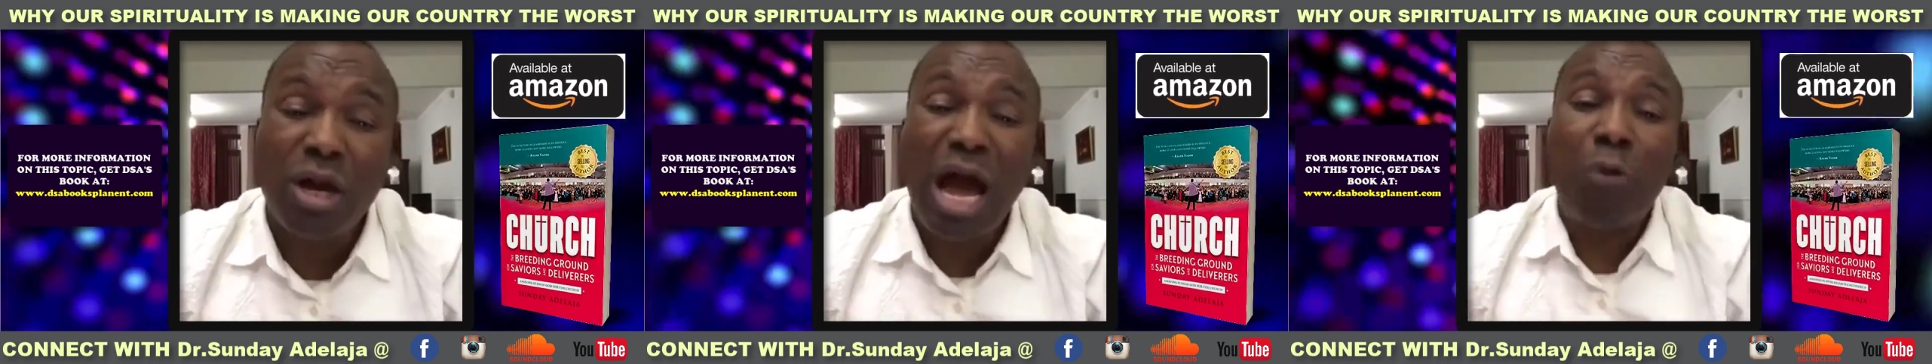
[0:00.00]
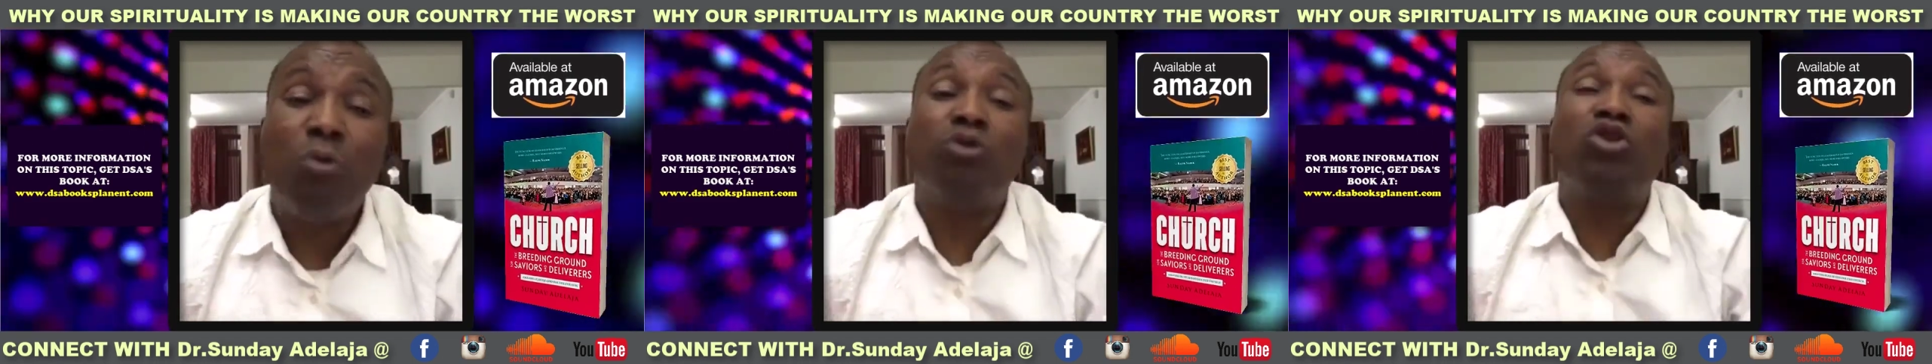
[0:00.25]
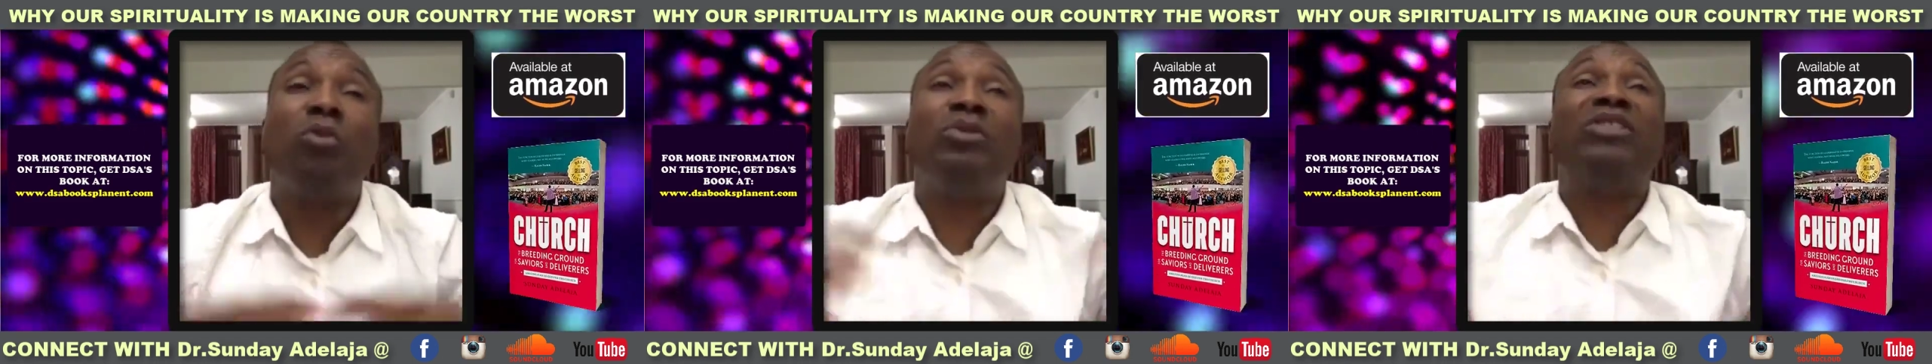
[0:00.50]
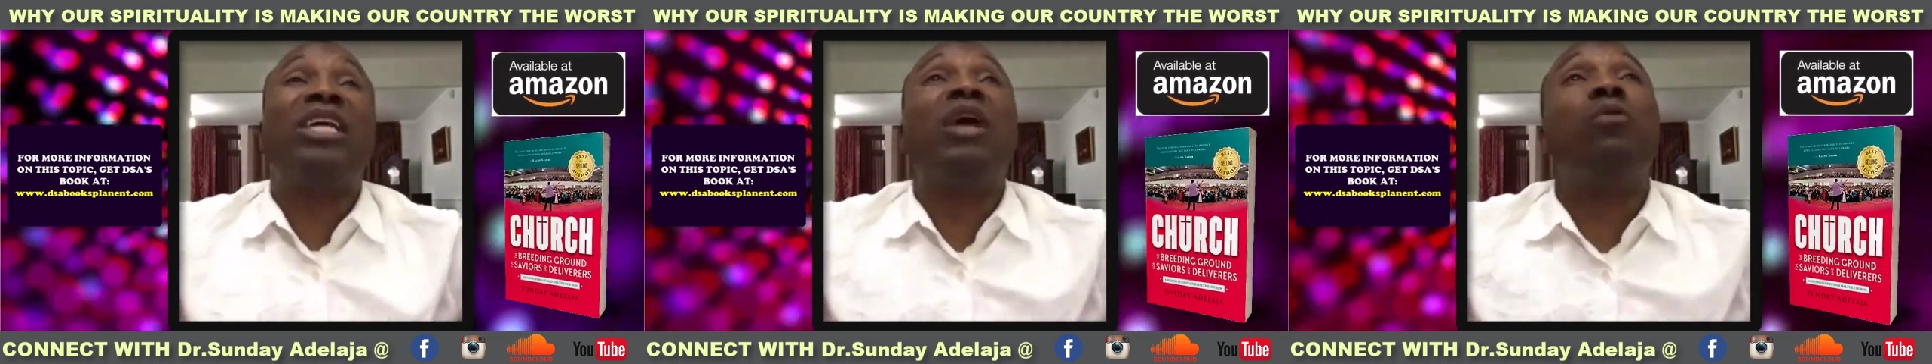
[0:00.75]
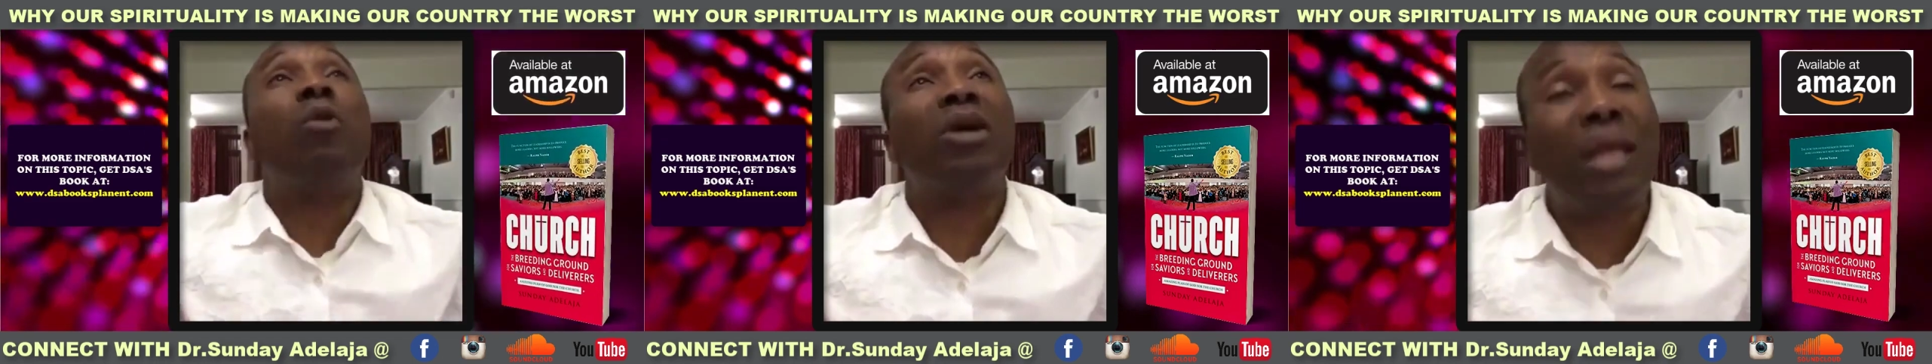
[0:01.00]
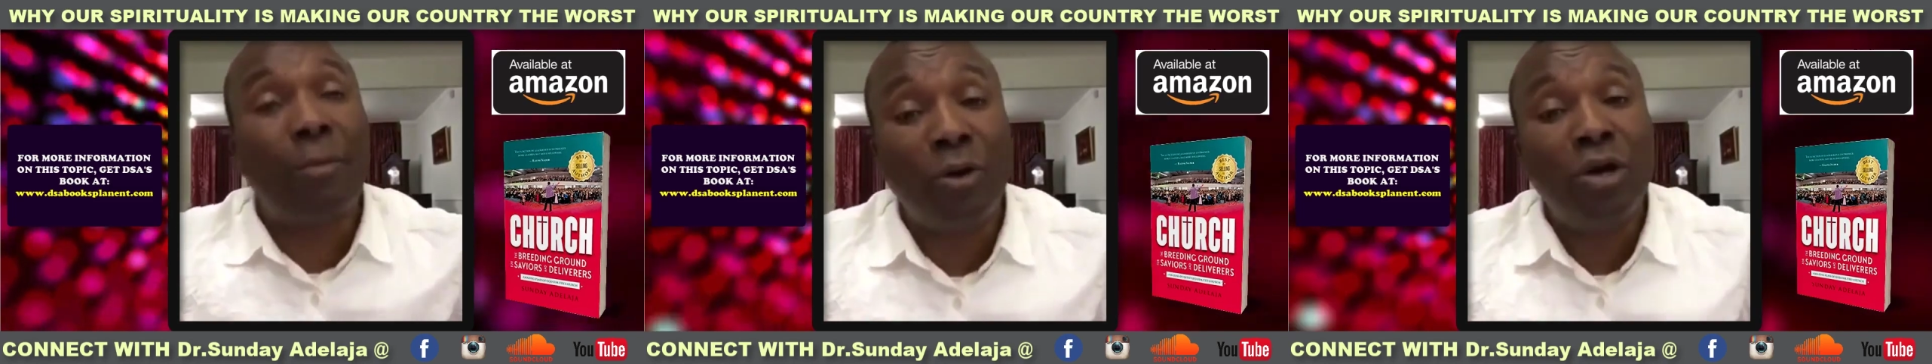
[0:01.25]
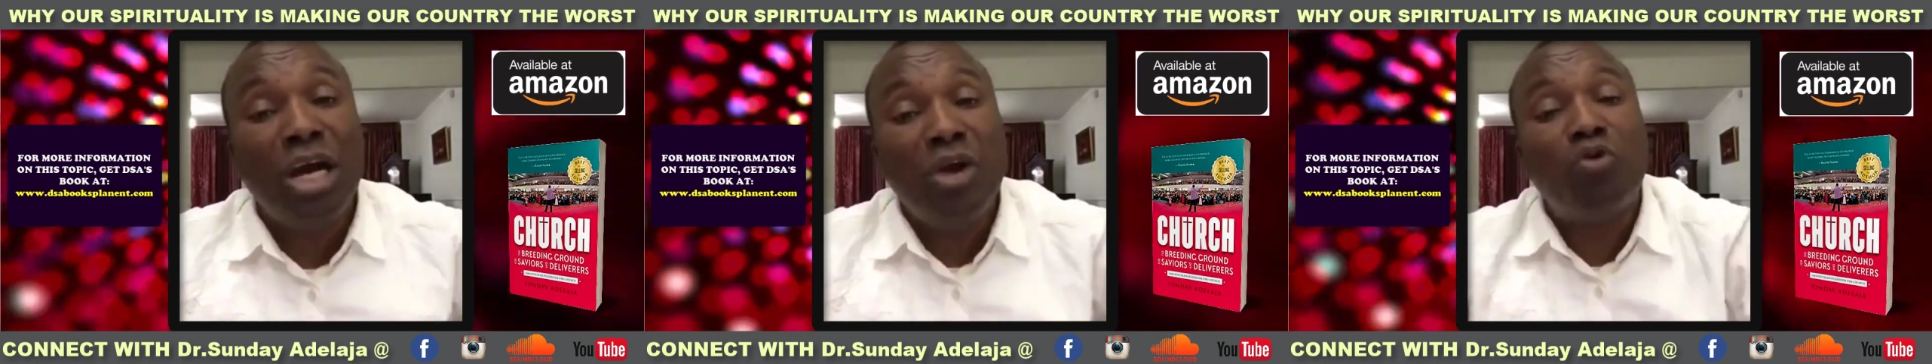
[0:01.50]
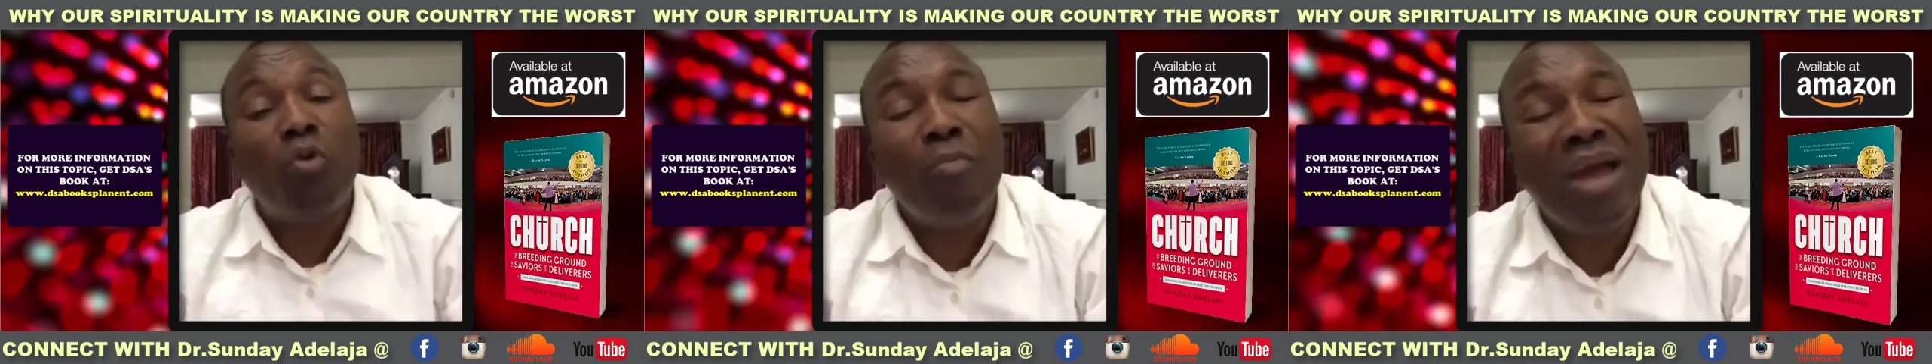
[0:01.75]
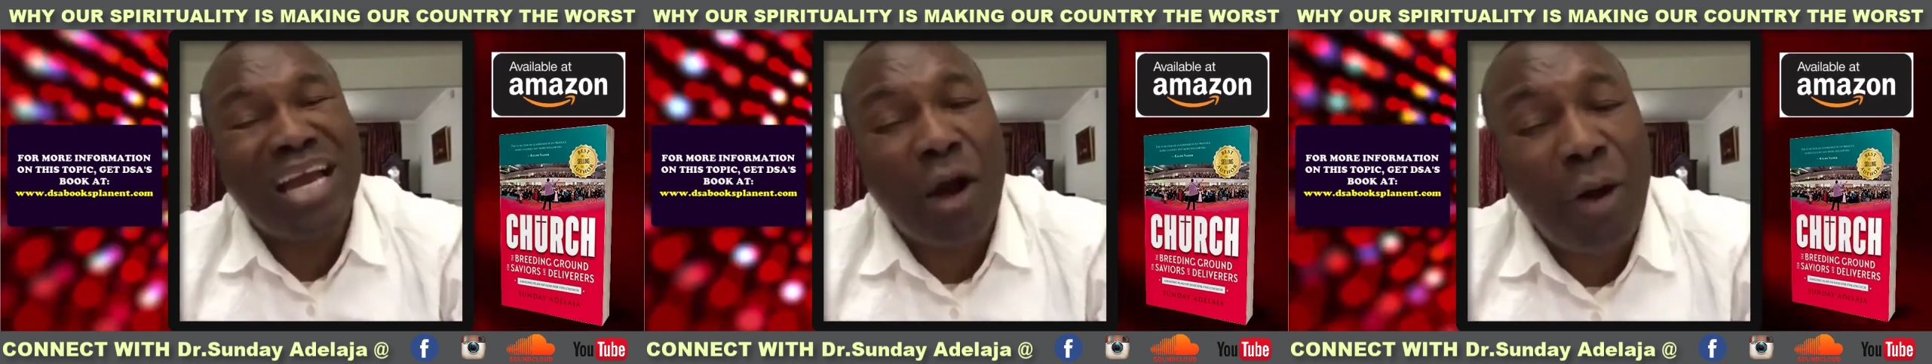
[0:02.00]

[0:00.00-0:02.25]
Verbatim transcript: And we'll just be saying what about It will make